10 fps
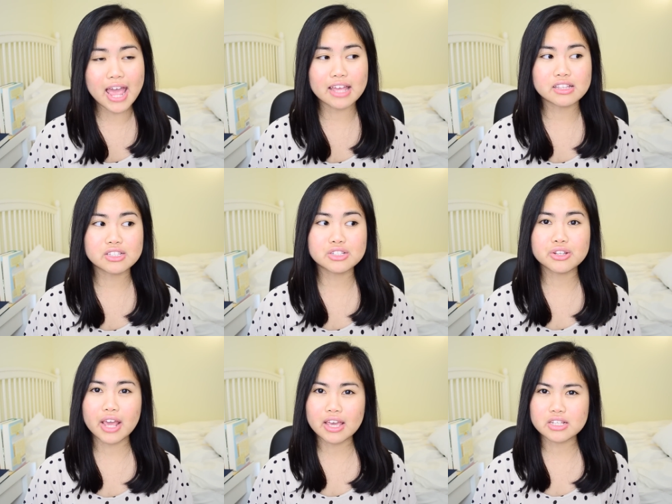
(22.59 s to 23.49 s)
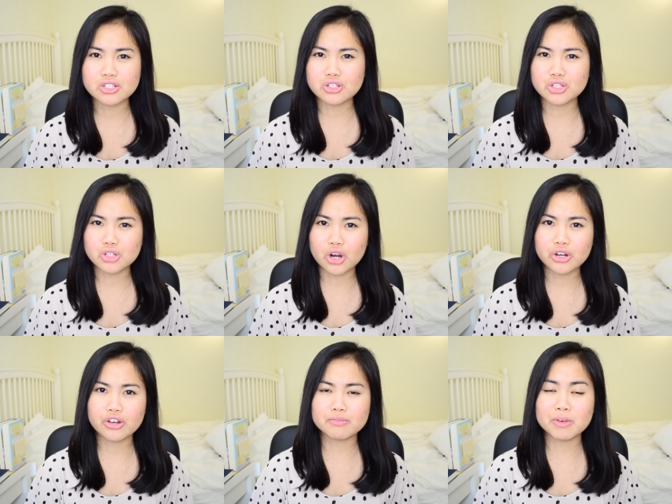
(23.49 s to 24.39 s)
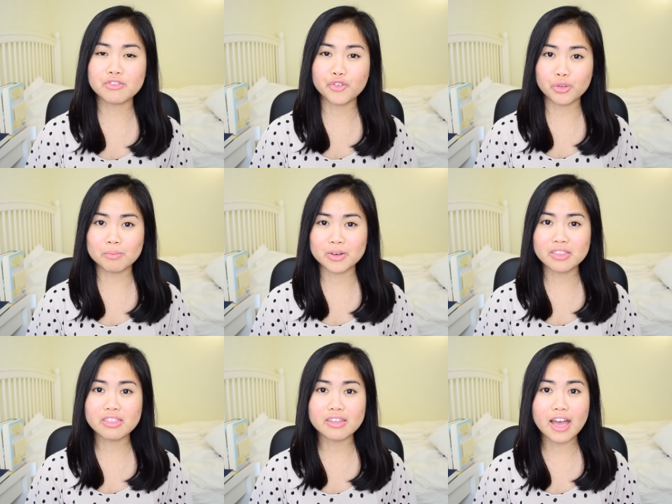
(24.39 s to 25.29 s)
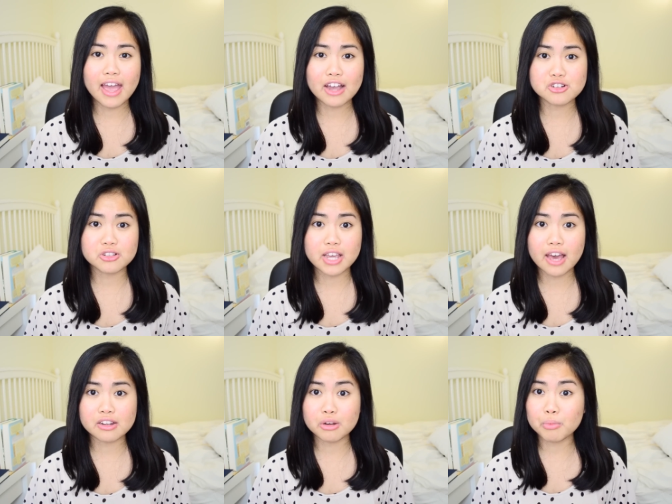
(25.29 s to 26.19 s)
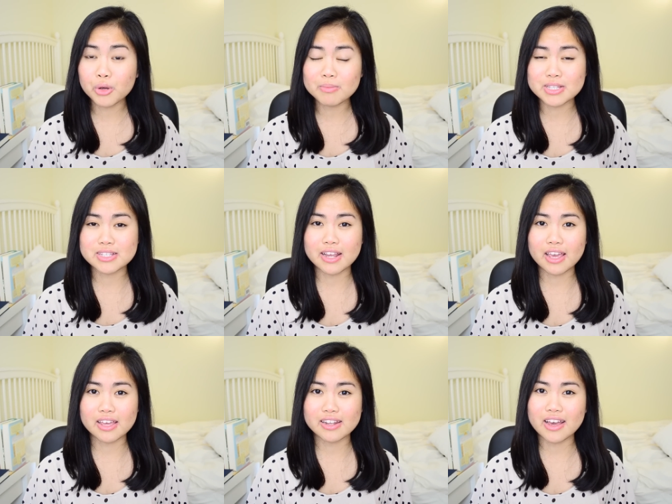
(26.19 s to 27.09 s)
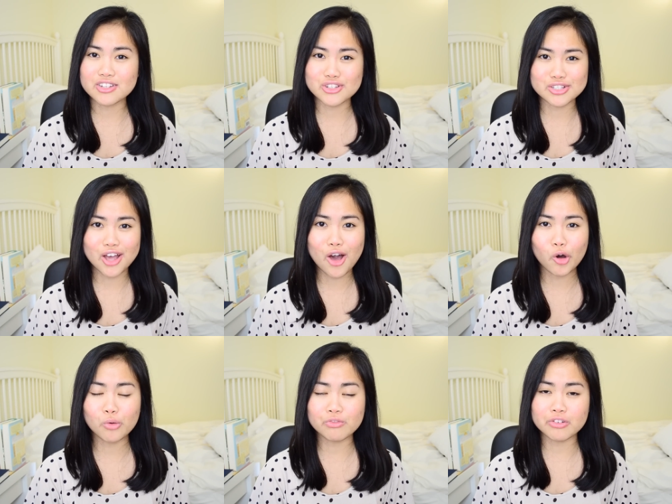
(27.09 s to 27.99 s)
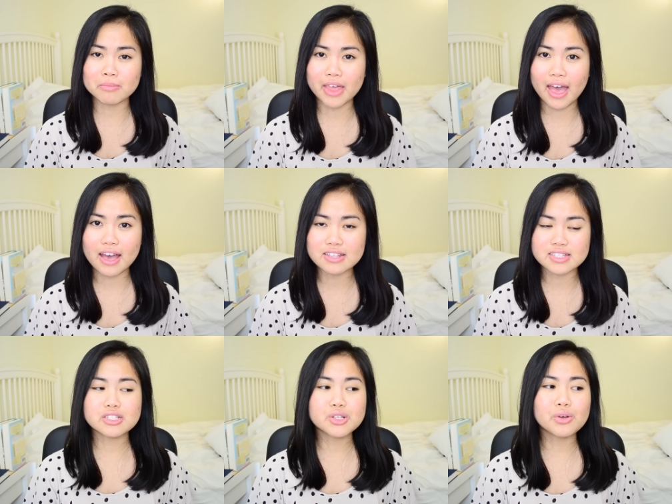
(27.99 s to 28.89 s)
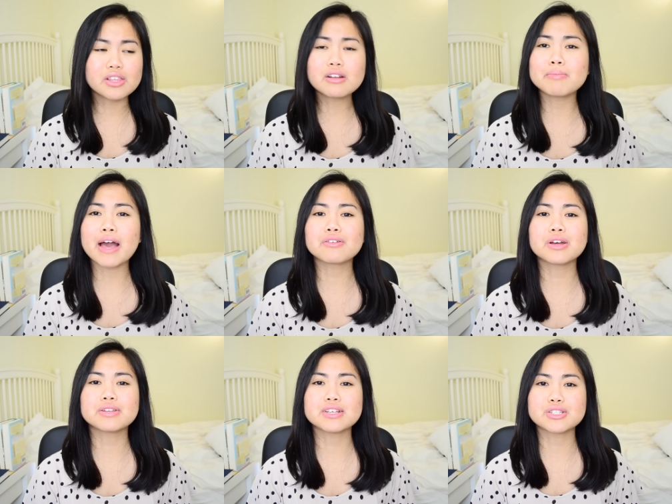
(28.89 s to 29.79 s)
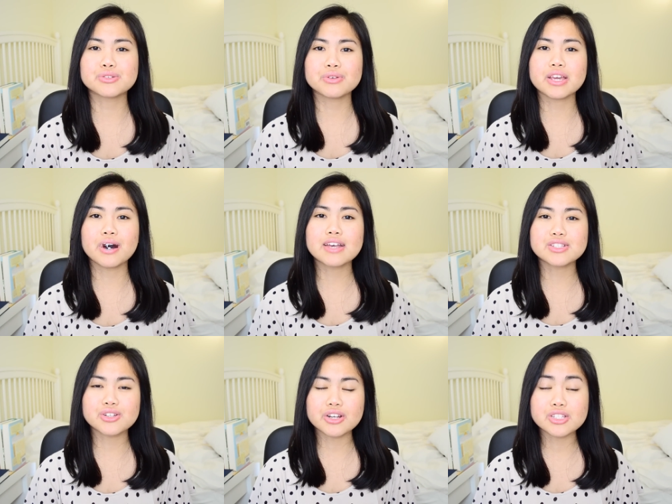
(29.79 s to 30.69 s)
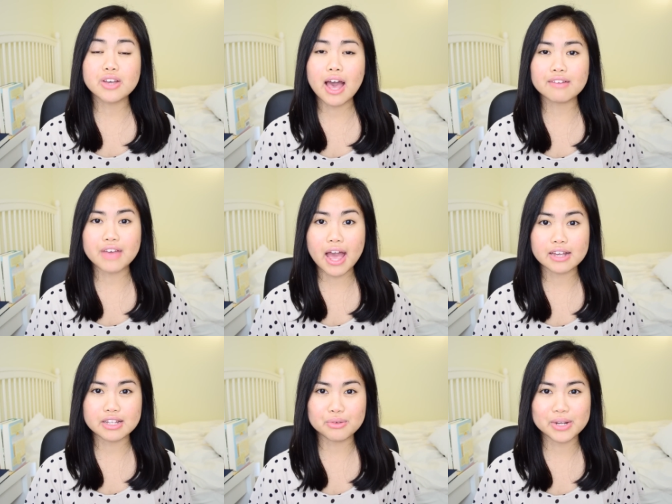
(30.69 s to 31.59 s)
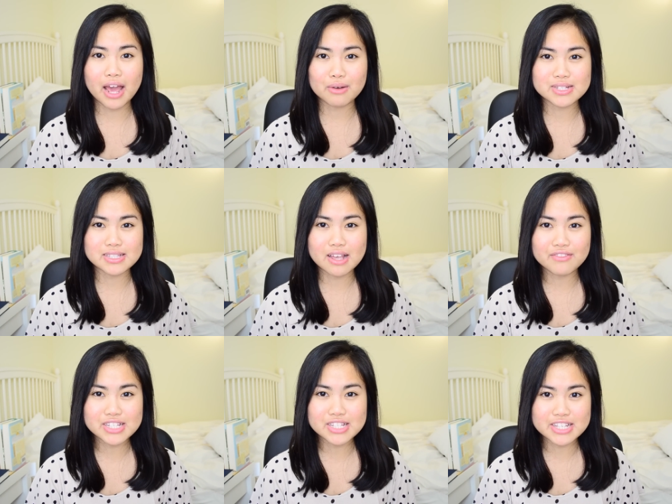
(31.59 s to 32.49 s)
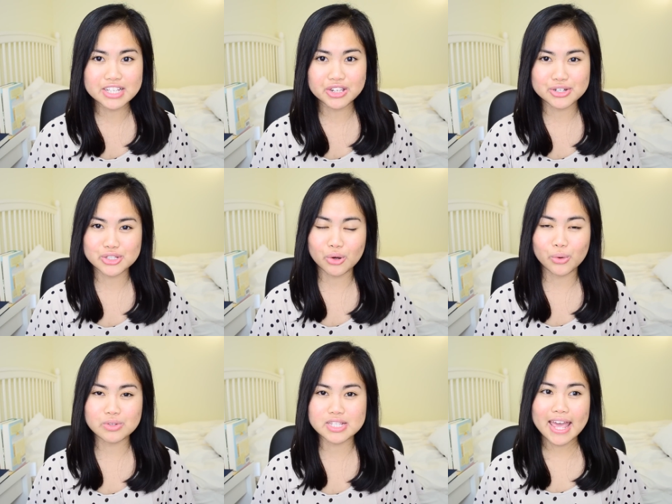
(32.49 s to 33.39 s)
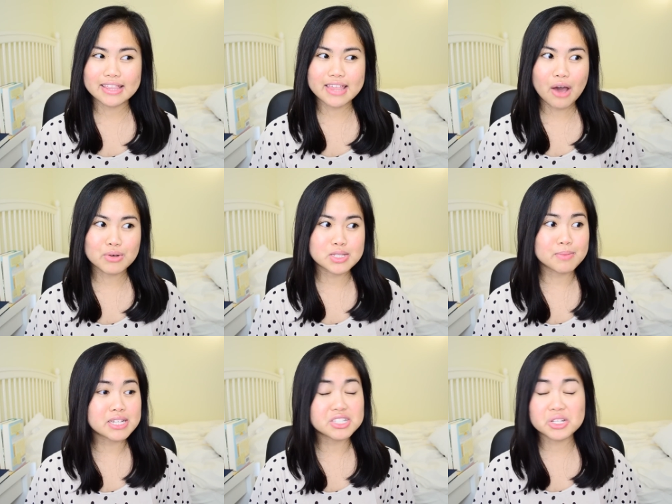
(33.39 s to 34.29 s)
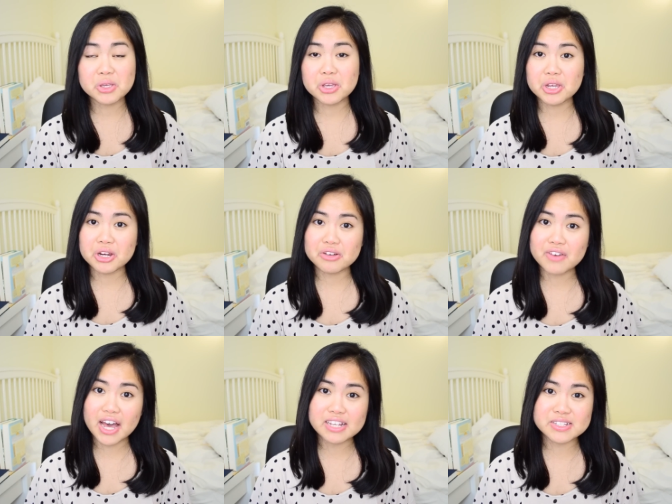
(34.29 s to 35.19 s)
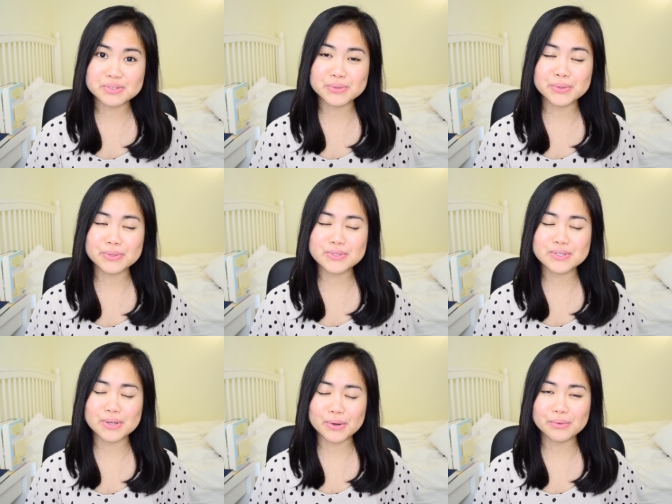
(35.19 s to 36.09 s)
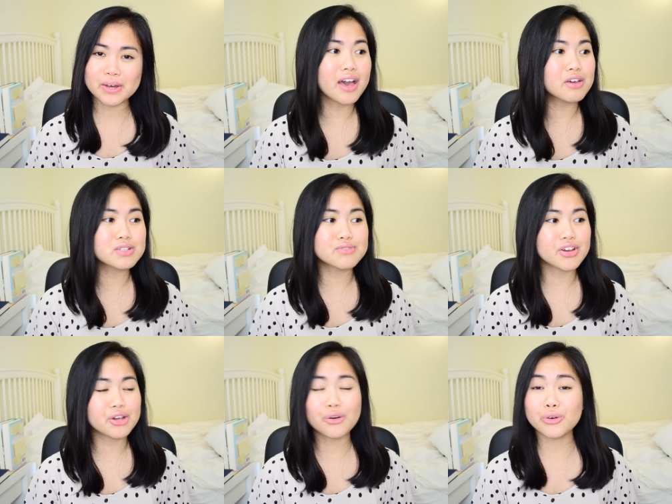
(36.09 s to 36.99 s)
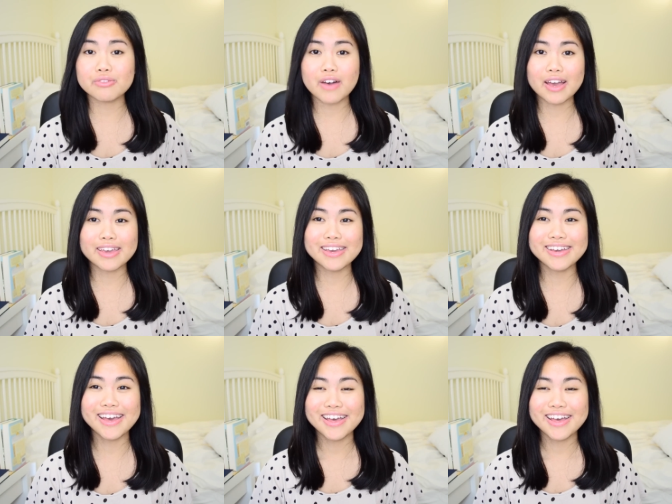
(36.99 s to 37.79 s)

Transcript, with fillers: and today is the start of my fourth month. I actually had an appointment today and I just got home from that. So a little background history story, I started to have acne when I was 17 years old, and that was my senior year of high school. So, yeah, it was very horrifying